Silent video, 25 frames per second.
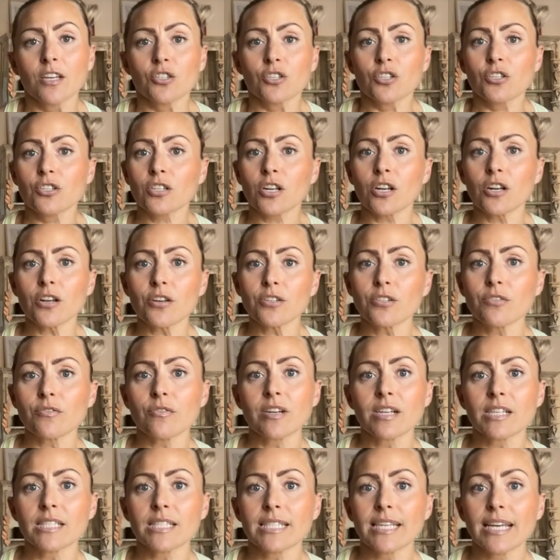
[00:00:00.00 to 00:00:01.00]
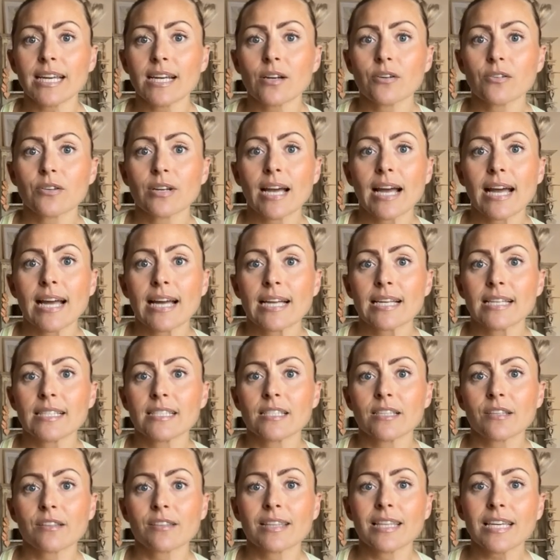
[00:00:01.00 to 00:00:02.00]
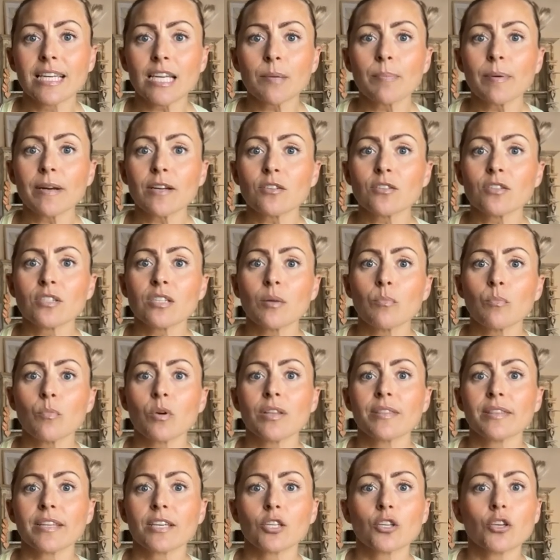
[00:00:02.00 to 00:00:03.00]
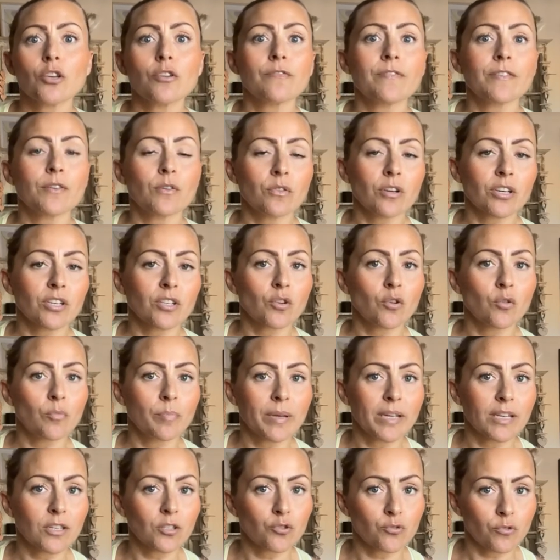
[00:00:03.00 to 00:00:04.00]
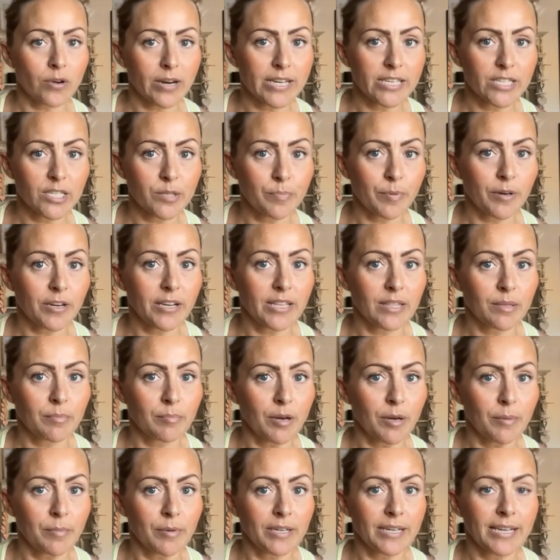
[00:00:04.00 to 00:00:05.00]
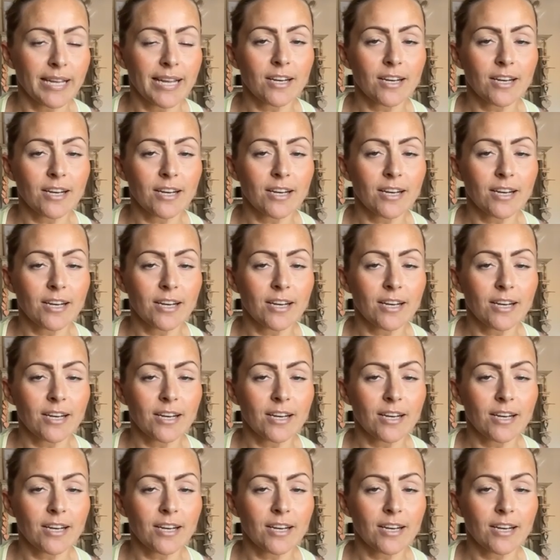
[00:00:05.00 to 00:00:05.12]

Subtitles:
Just close your eyes down and think about someone that you feel like you're being drained by at the moment,